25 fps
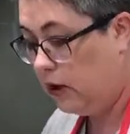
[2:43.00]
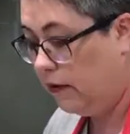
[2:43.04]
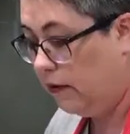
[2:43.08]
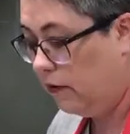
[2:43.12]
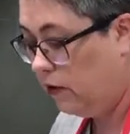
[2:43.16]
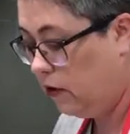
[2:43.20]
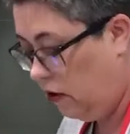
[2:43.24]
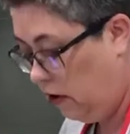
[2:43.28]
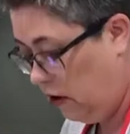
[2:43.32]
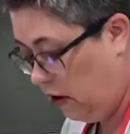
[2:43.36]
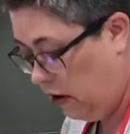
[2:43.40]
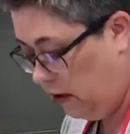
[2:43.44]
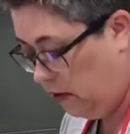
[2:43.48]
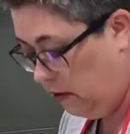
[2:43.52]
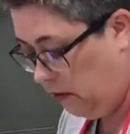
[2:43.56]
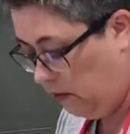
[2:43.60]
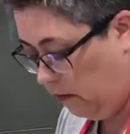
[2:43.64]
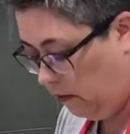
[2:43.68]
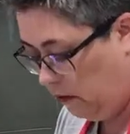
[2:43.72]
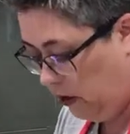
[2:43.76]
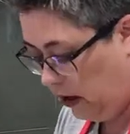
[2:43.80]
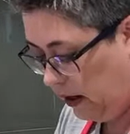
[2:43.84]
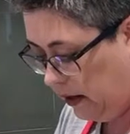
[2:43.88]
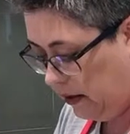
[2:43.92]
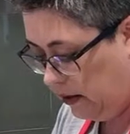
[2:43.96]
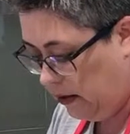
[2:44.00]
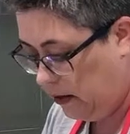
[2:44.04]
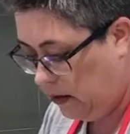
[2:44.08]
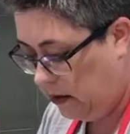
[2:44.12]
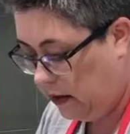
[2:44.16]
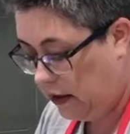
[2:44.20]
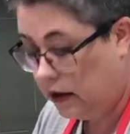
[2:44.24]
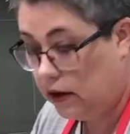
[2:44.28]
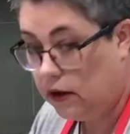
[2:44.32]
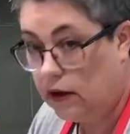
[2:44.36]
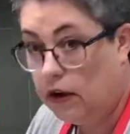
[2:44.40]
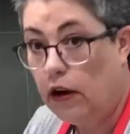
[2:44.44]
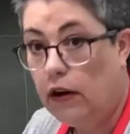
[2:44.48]
I've got rather
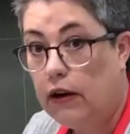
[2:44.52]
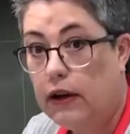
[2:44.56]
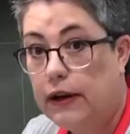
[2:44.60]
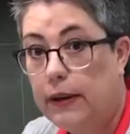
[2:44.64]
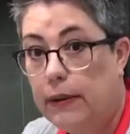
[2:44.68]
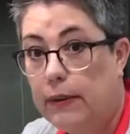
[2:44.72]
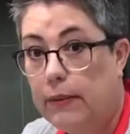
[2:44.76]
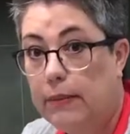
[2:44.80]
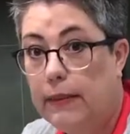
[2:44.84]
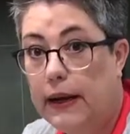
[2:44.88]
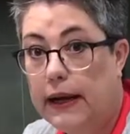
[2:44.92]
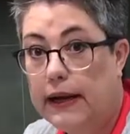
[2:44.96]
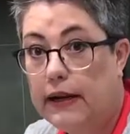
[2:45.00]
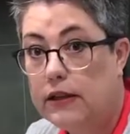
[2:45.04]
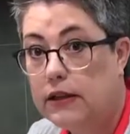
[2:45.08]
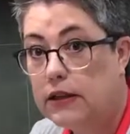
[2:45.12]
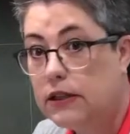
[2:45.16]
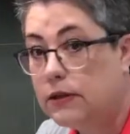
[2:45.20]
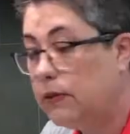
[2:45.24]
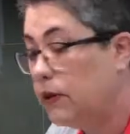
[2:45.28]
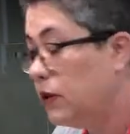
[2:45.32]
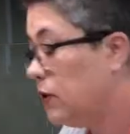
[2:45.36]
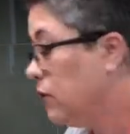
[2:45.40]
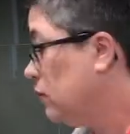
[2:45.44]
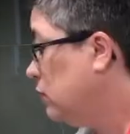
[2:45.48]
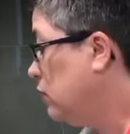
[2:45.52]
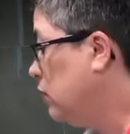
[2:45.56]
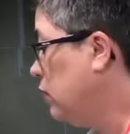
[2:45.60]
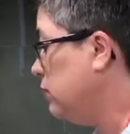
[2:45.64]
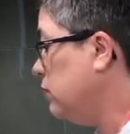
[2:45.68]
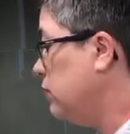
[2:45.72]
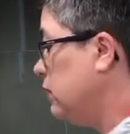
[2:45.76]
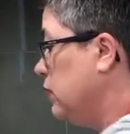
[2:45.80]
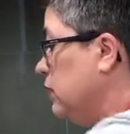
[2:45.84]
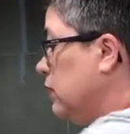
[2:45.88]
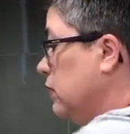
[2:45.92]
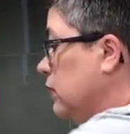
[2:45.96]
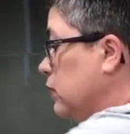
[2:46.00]
than making a special trip
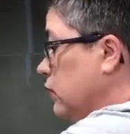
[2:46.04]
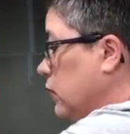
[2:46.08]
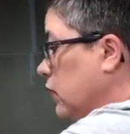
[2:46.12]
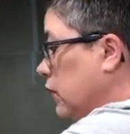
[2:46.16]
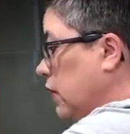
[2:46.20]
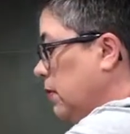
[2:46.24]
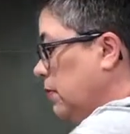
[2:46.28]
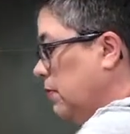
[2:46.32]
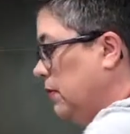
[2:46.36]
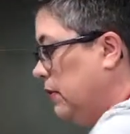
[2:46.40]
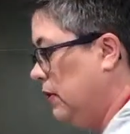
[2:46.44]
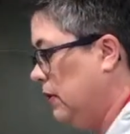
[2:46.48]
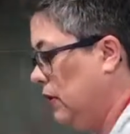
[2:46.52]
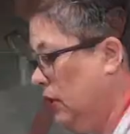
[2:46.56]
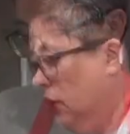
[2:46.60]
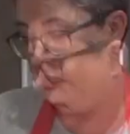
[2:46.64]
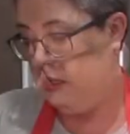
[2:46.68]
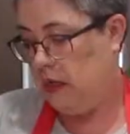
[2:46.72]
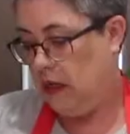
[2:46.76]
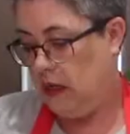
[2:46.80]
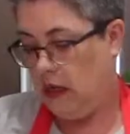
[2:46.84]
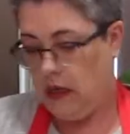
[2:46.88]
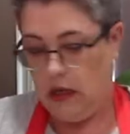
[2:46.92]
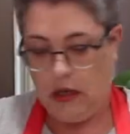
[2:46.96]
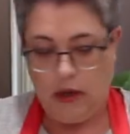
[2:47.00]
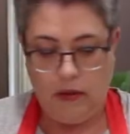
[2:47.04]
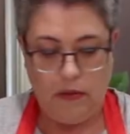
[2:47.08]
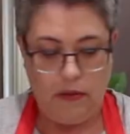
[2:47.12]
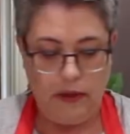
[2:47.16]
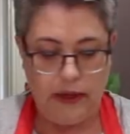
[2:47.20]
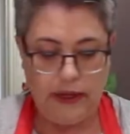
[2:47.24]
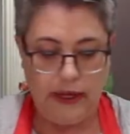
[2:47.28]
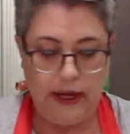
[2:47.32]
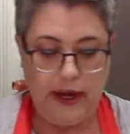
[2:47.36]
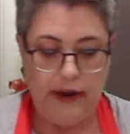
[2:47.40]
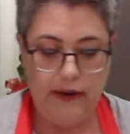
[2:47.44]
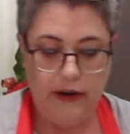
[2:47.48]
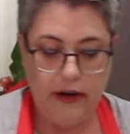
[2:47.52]
to the shop. 1
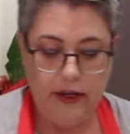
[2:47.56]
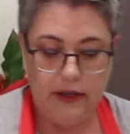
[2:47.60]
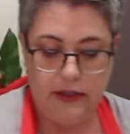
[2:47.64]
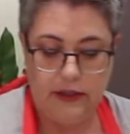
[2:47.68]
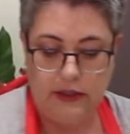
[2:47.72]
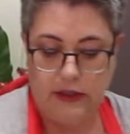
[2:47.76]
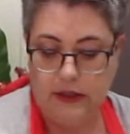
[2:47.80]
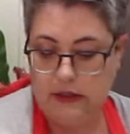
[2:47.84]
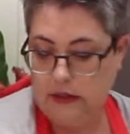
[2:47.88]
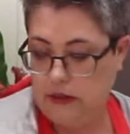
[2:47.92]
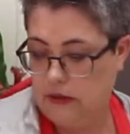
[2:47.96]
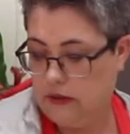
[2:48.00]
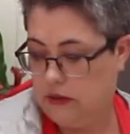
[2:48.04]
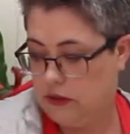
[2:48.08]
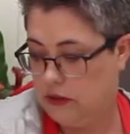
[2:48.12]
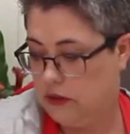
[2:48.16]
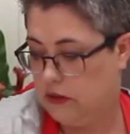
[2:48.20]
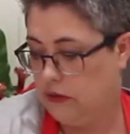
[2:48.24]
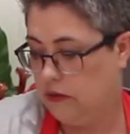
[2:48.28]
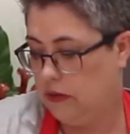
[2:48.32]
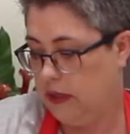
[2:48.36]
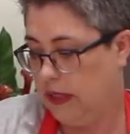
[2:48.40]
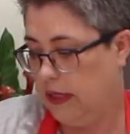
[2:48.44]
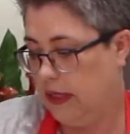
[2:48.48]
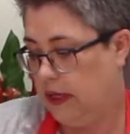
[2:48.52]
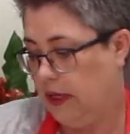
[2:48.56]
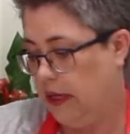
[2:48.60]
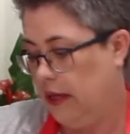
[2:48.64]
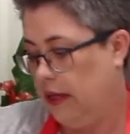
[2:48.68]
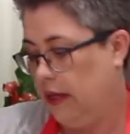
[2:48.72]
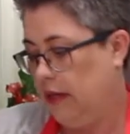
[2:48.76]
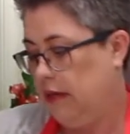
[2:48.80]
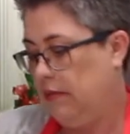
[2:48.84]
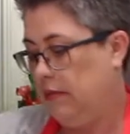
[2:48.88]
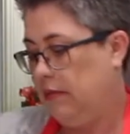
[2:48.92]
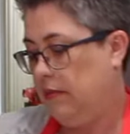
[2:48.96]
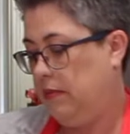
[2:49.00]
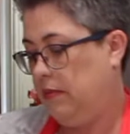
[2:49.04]
carrot, which is already cut
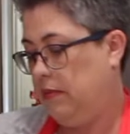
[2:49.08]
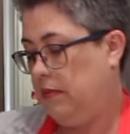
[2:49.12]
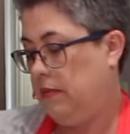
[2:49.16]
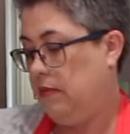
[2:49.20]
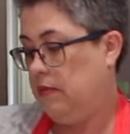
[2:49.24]
up.